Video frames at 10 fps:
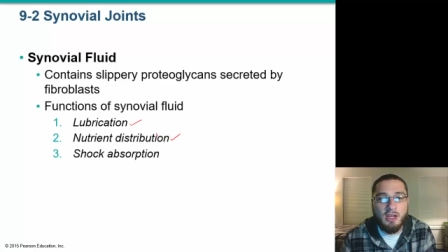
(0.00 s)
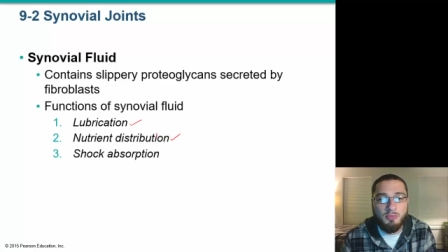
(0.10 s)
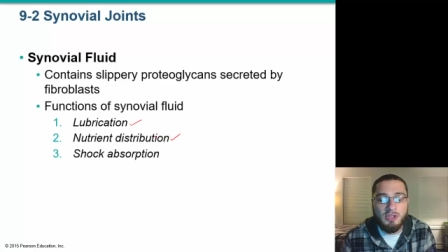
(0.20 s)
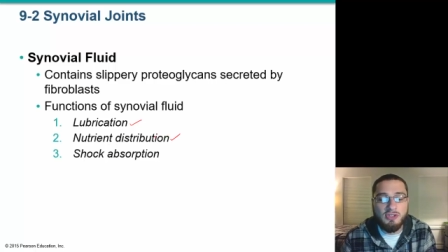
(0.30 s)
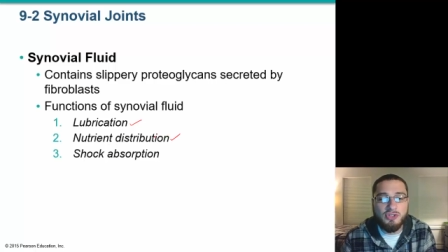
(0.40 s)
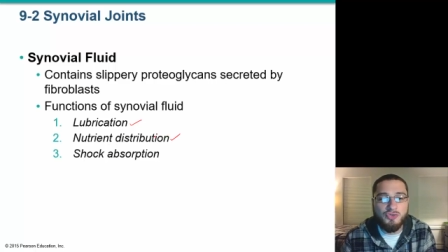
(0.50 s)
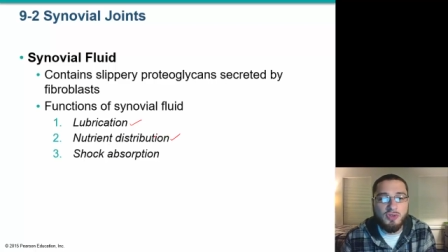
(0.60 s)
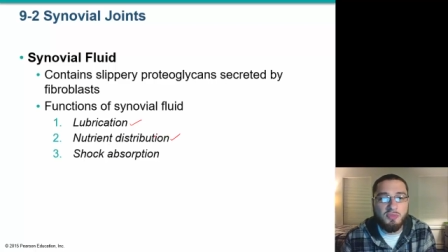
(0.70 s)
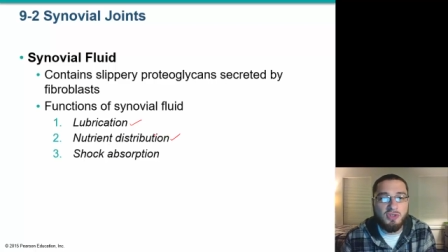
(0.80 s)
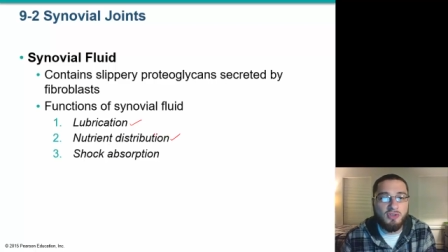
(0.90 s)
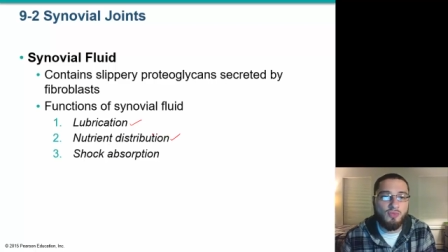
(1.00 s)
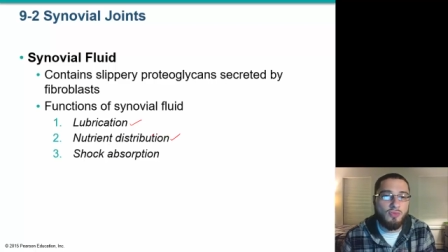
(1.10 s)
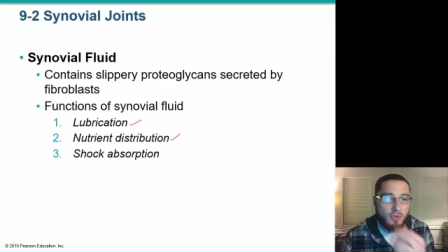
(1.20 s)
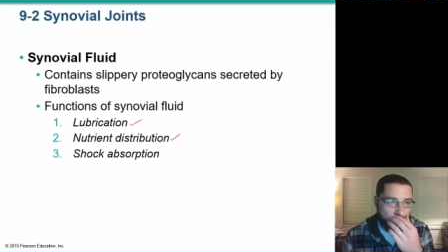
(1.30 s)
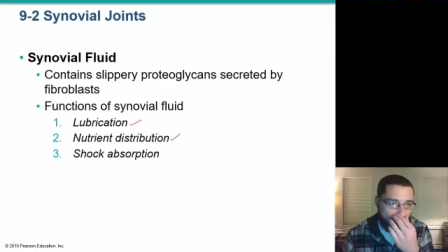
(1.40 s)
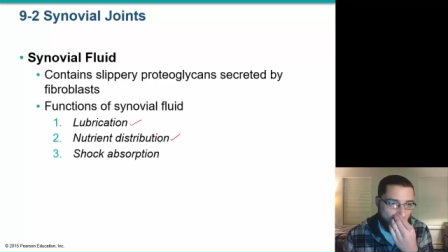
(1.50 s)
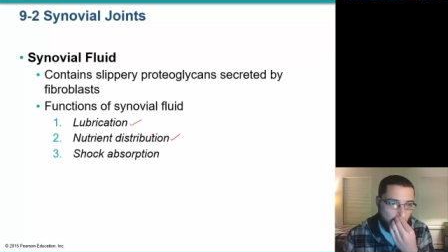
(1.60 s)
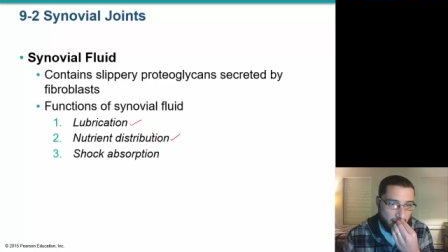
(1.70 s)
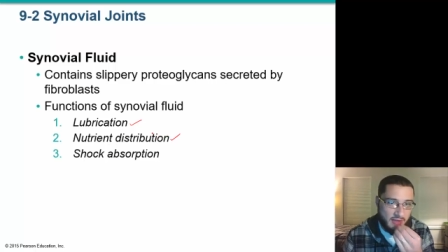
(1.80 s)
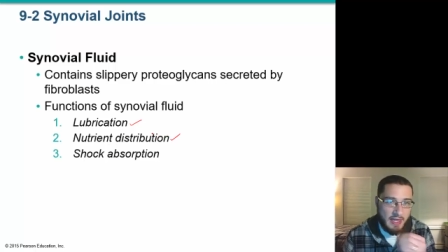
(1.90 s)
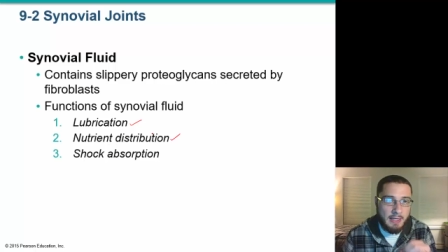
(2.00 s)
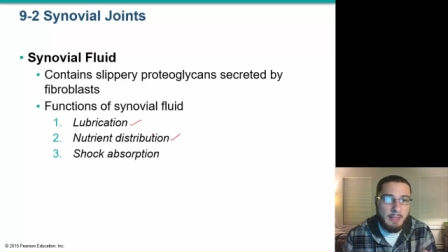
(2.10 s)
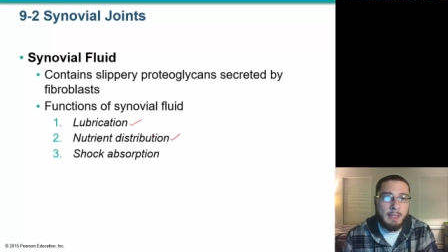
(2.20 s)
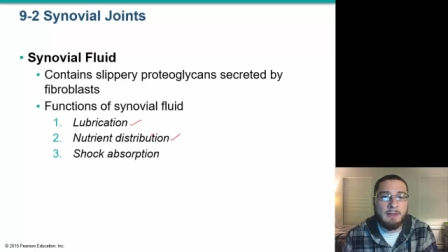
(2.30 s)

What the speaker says: be distributed throughout that